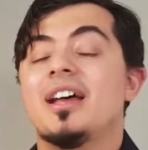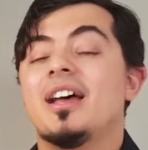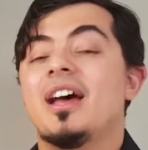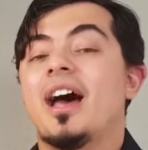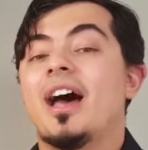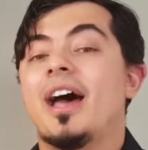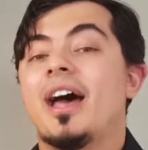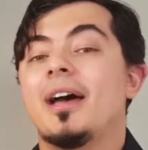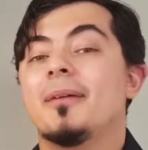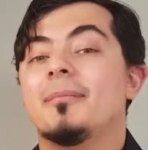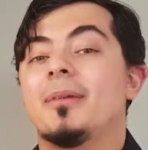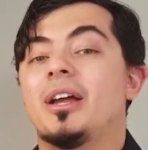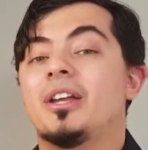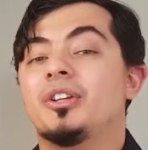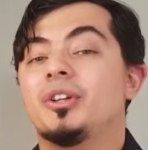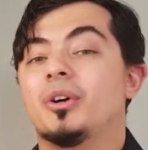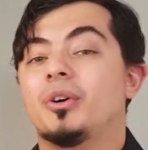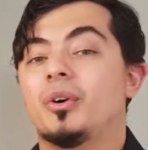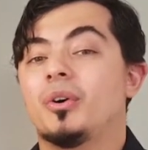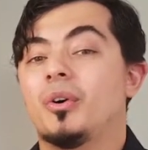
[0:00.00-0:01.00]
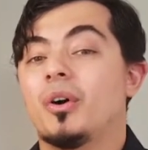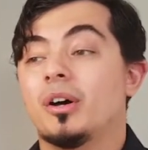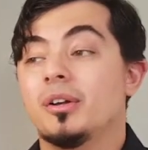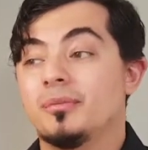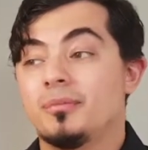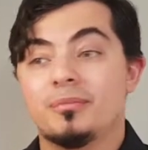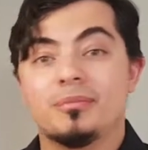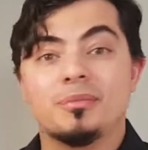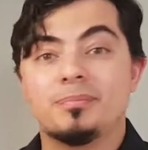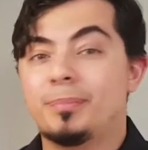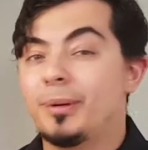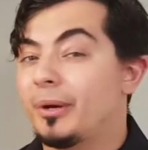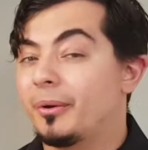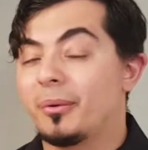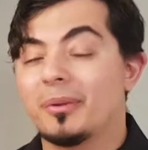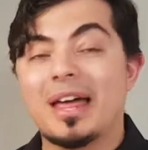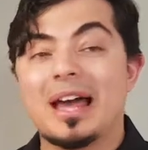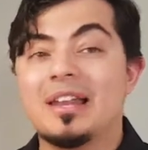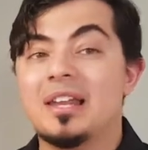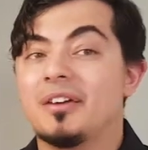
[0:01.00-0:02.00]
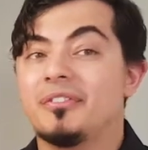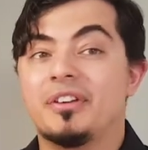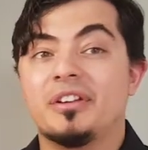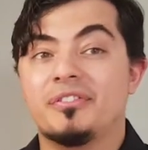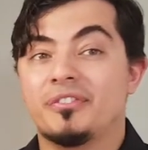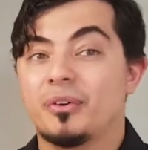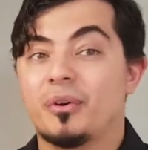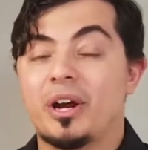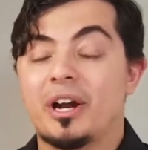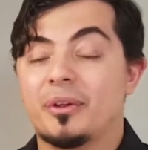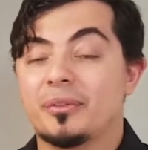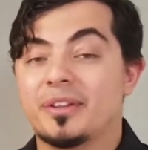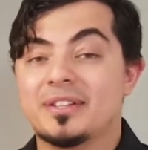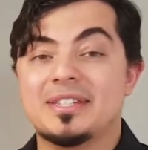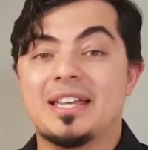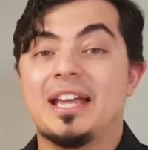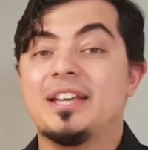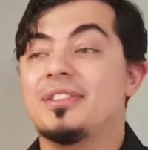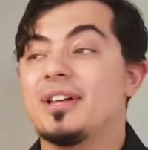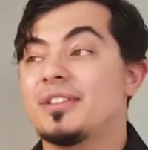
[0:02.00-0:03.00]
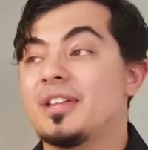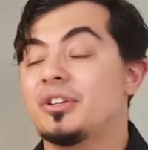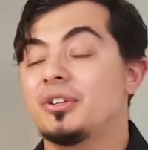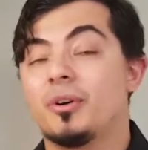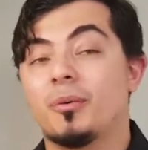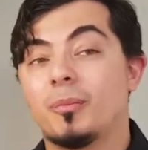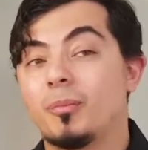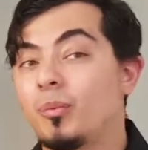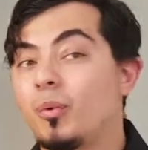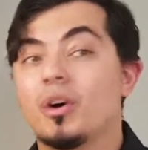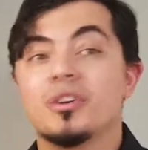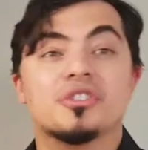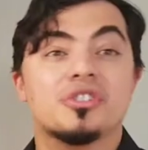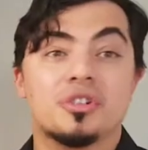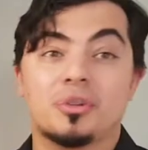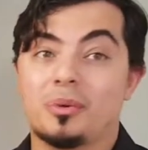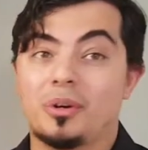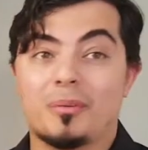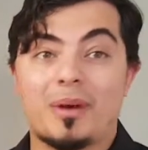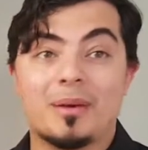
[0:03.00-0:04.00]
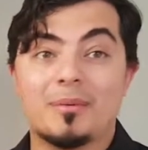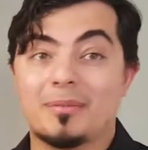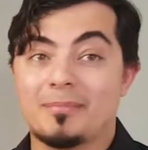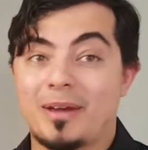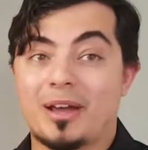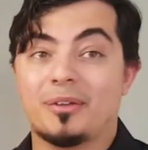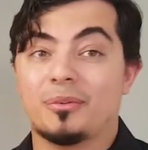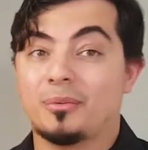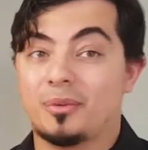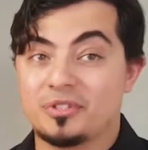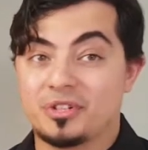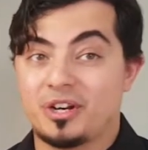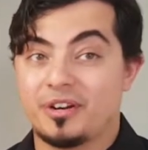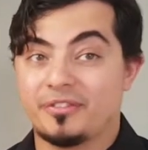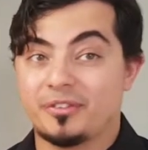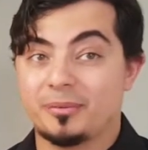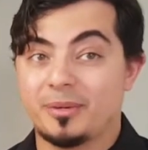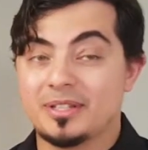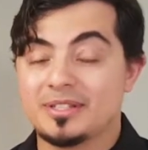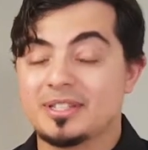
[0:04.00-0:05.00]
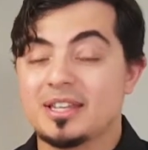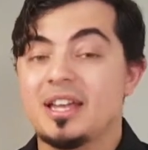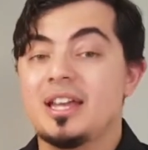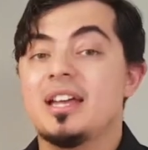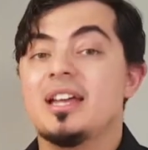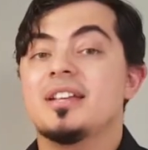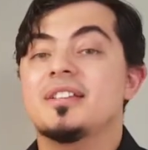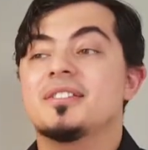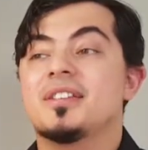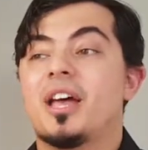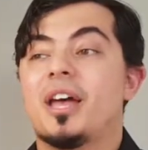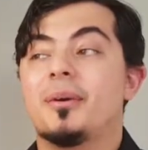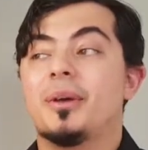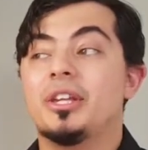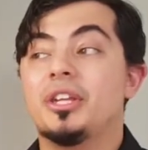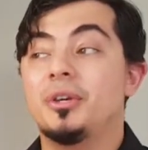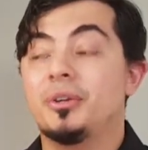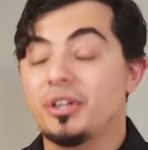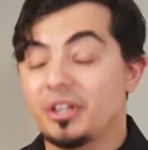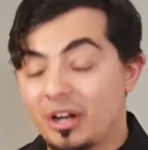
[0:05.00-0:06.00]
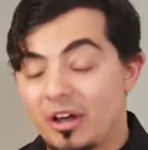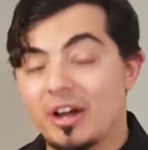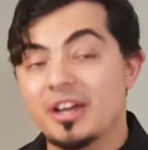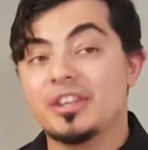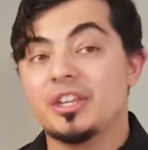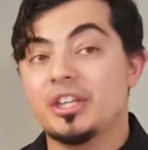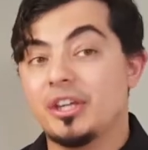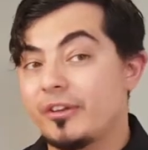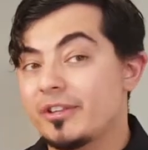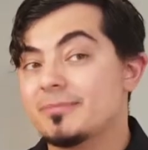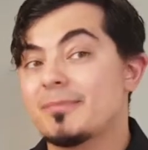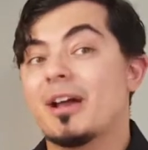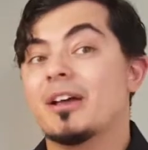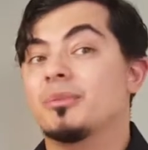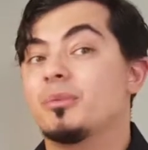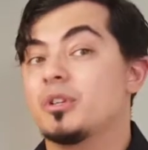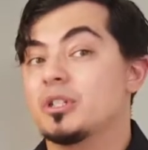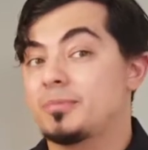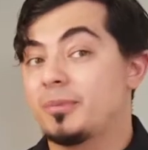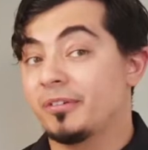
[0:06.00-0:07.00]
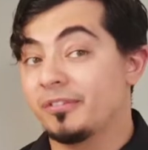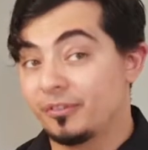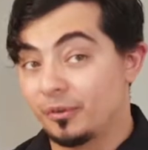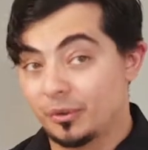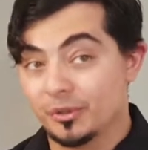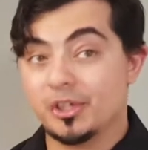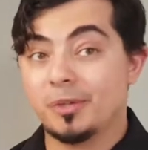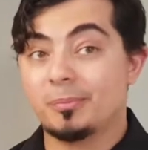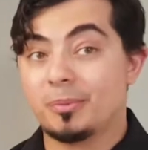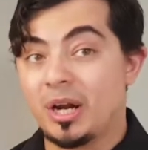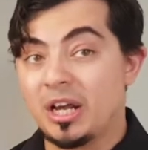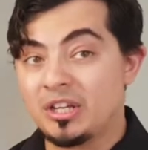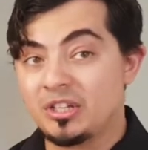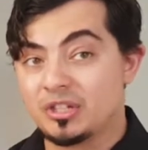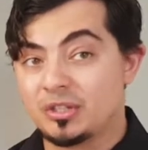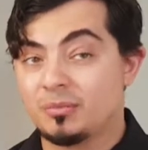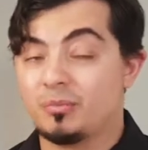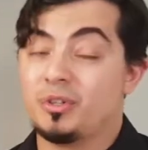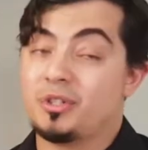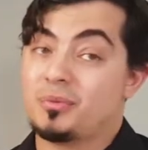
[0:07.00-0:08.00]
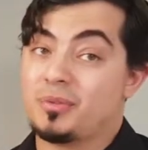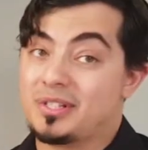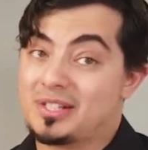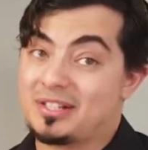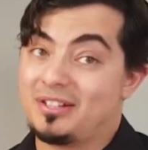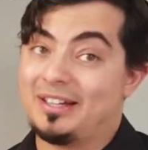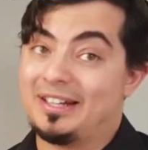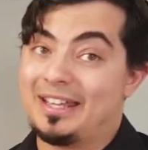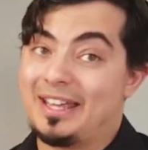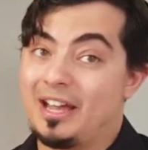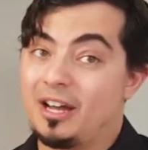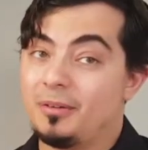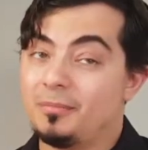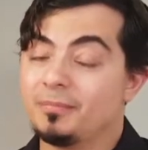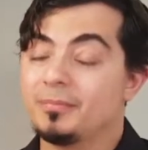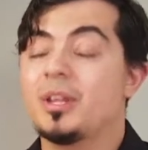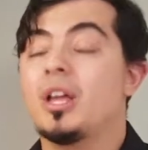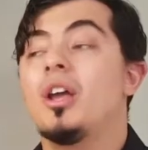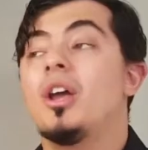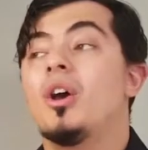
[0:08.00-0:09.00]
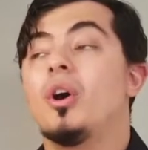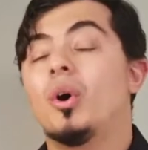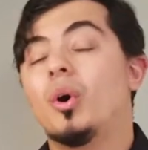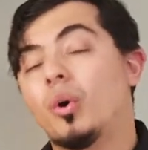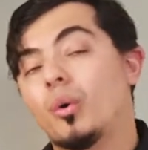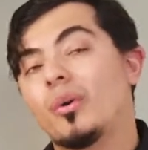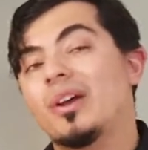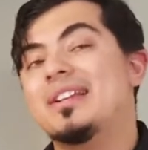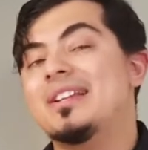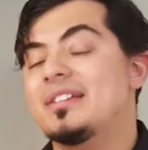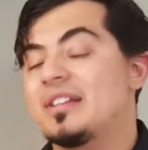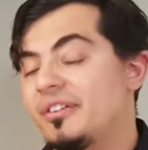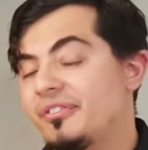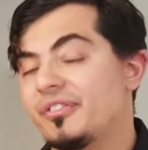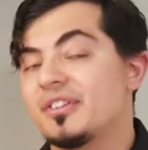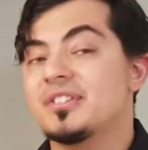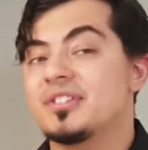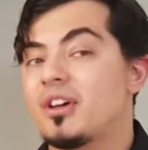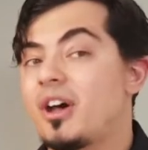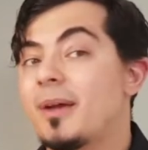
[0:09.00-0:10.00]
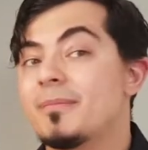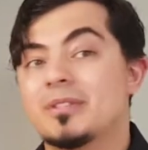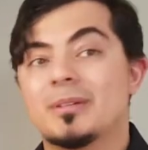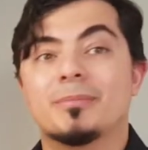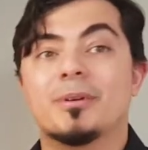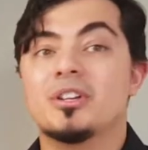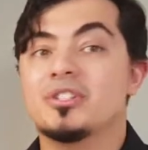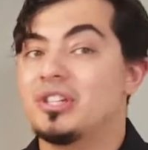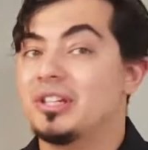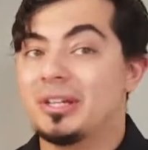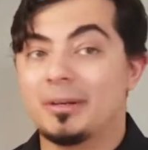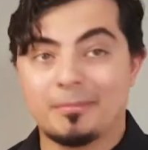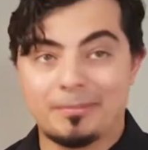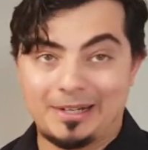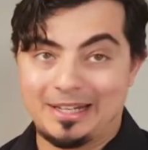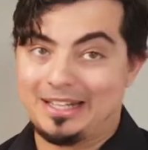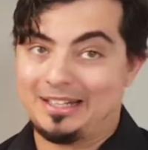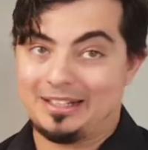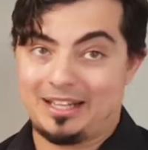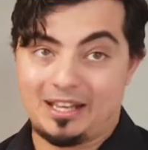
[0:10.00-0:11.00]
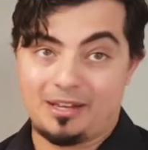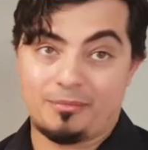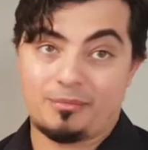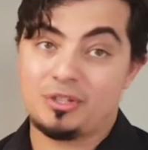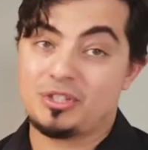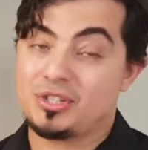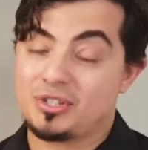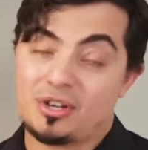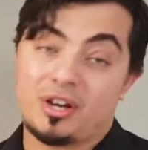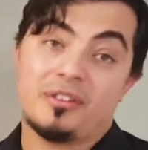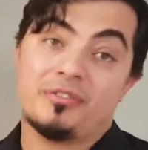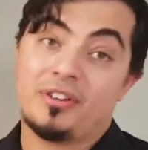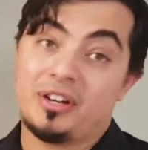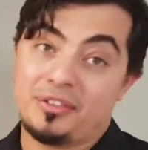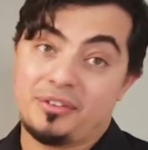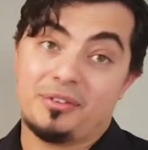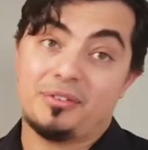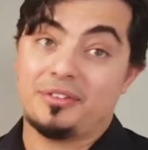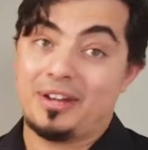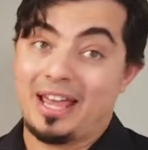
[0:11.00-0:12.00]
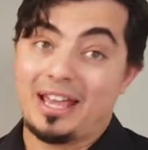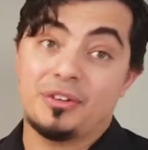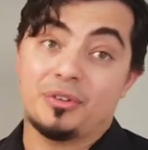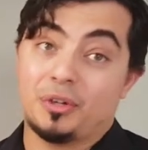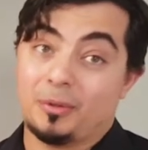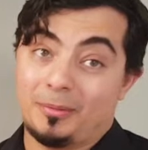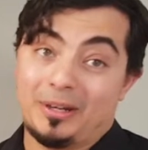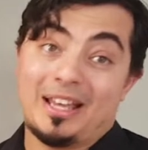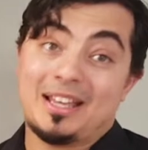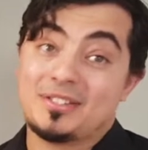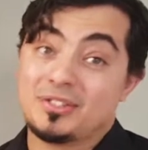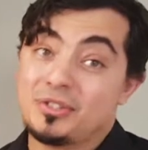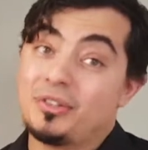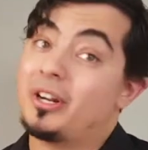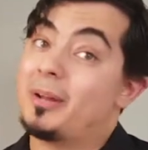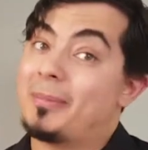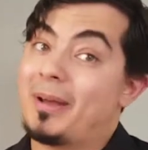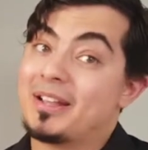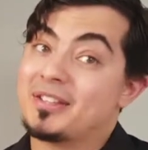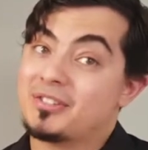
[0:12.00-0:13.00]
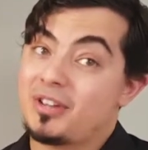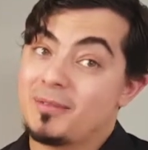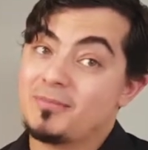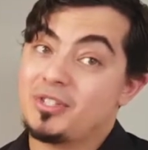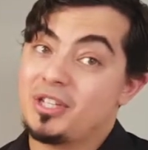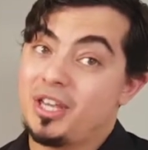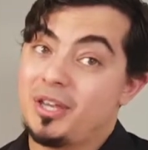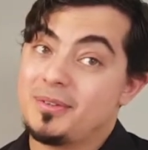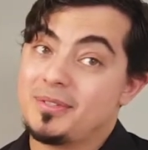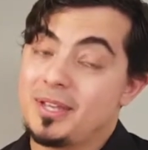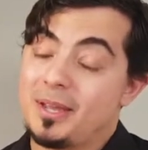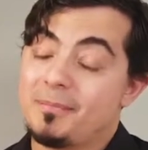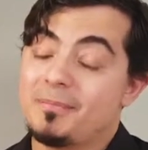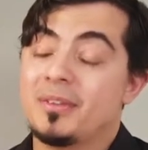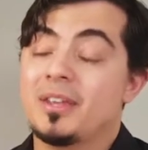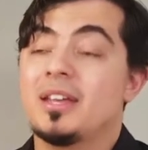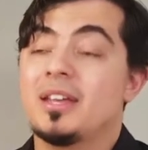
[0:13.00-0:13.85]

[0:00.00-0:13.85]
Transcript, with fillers: Um, you'll put all that lovely fluoride on the teeth and then you'll wash it all away with mouthwash afterwards. So you can either use mouthwash before you brush, which would slightly help, or at a different time to brushing completely, which is halfway through the day normally is not a bad time to use it.